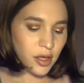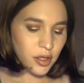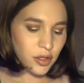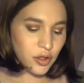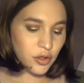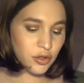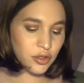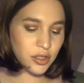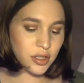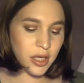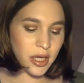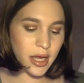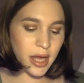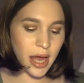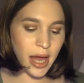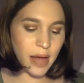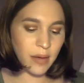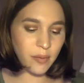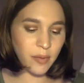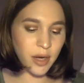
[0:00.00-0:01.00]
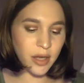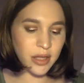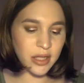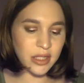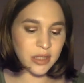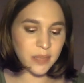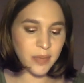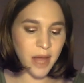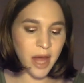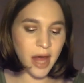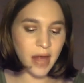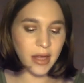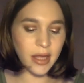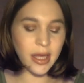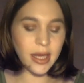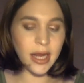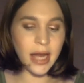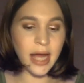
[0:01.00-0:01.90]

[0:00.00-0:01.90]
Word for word: Usually I wear this palette